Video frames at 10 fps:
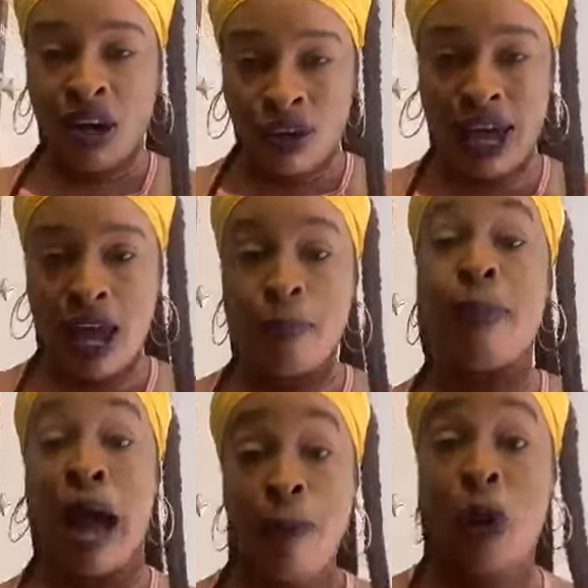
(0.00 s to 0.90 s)

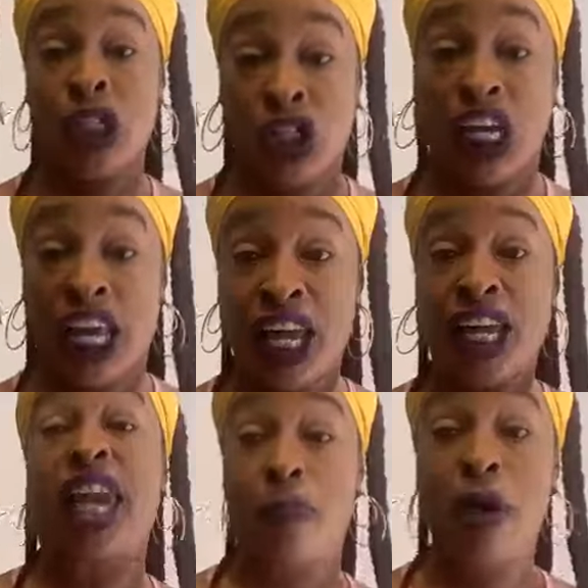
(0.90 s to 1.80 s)
Okay? My pussy
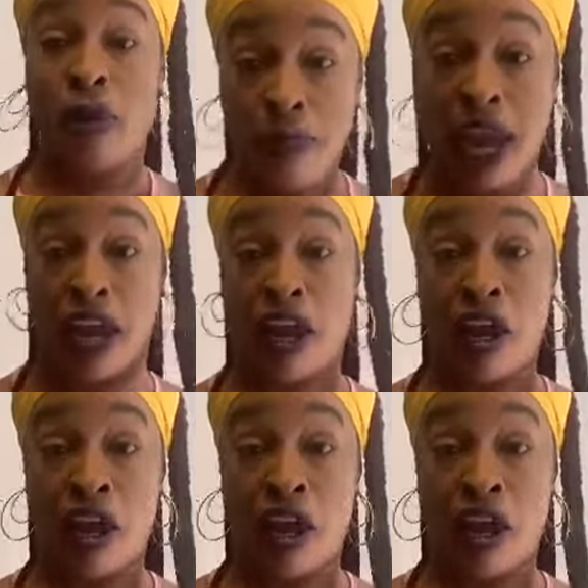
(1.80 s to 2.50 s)
can be with me.